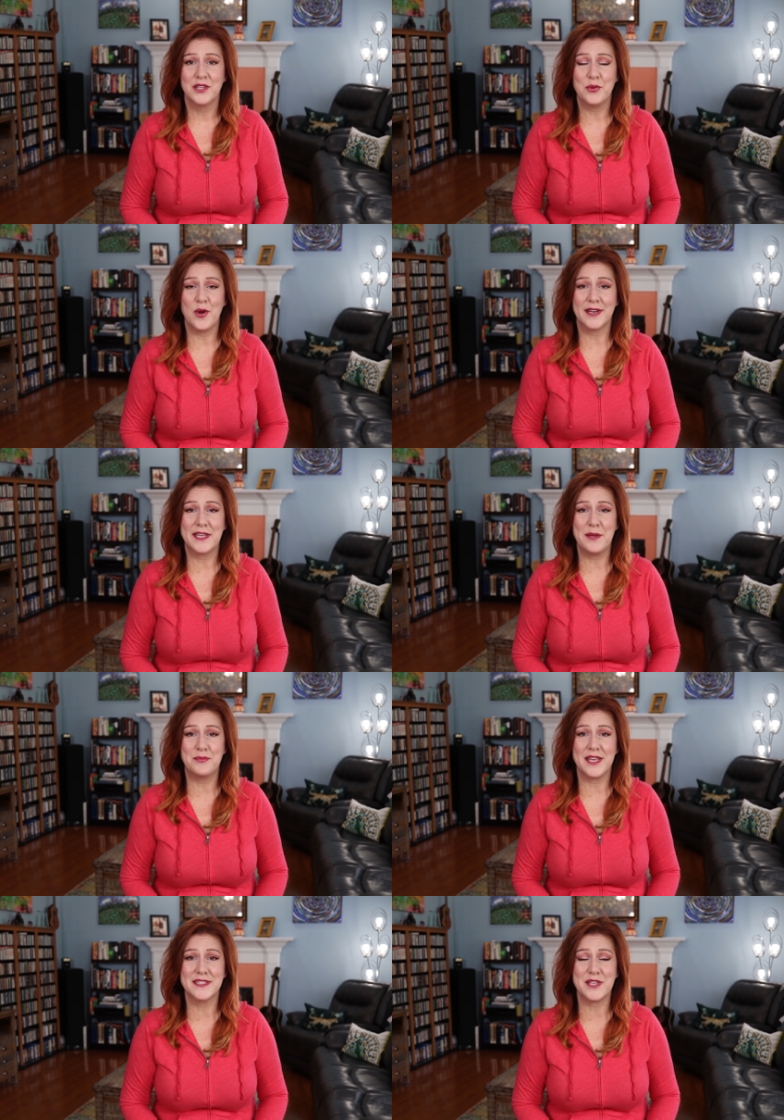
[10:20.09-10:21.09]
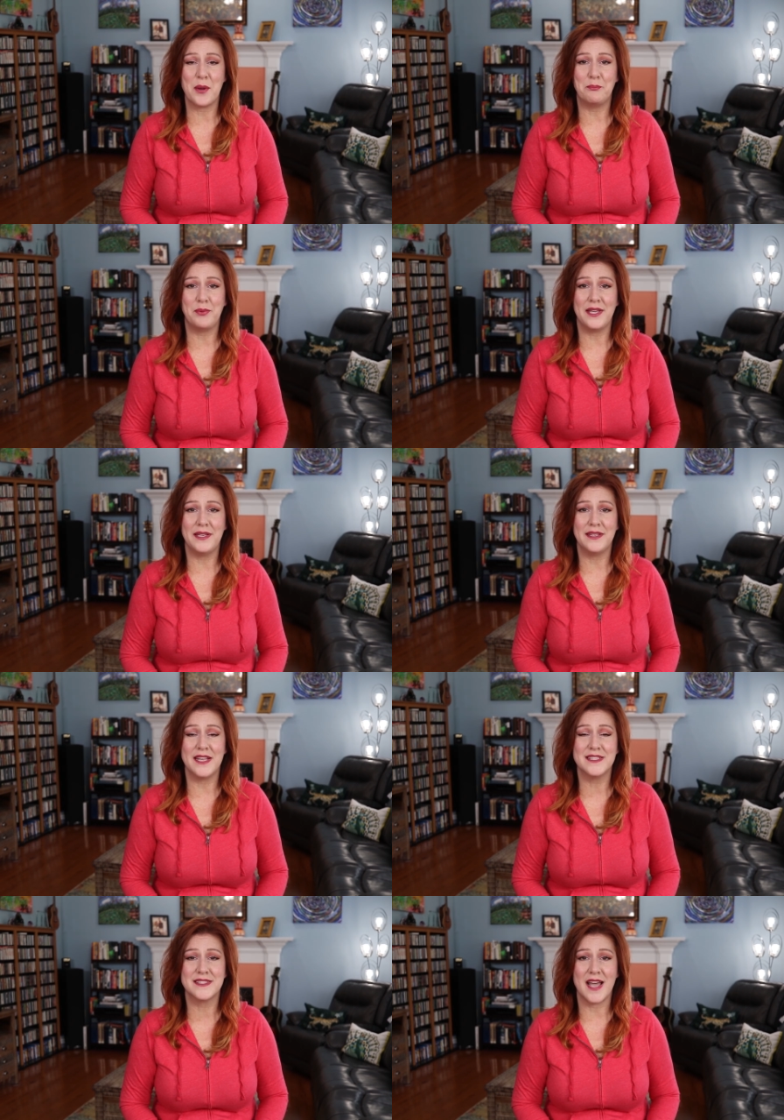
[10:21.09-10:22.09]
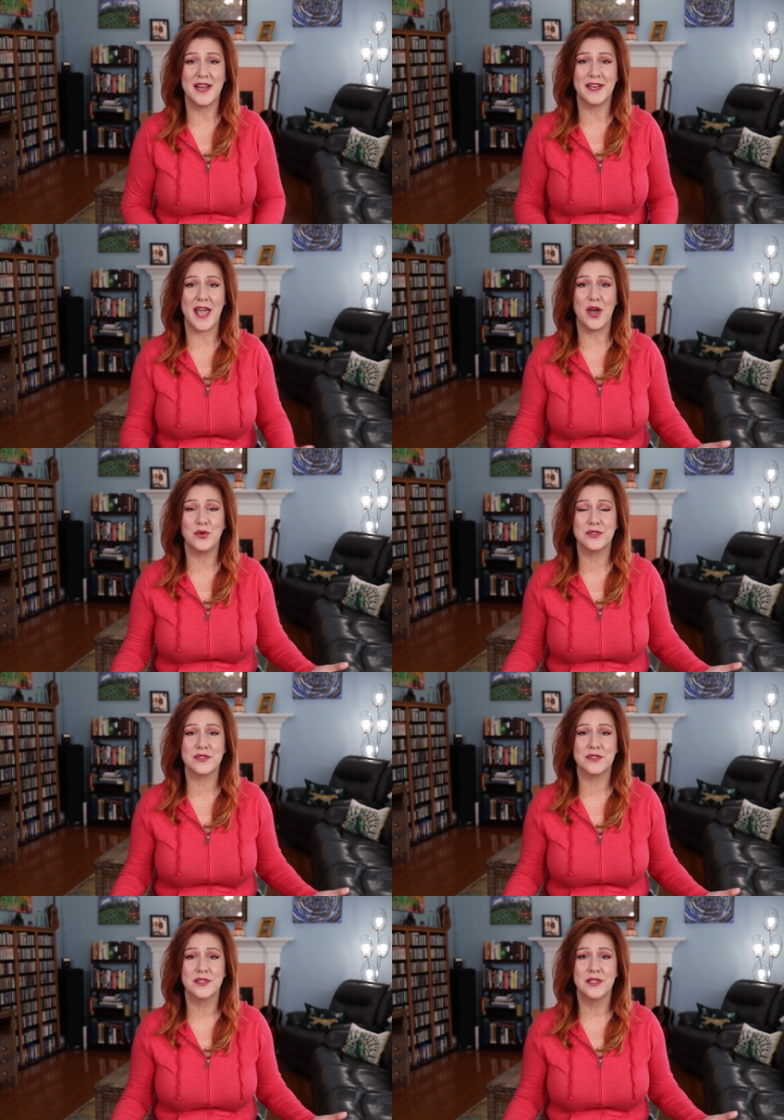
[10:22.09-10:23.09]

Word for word: You want to keep things upbeat inside and out.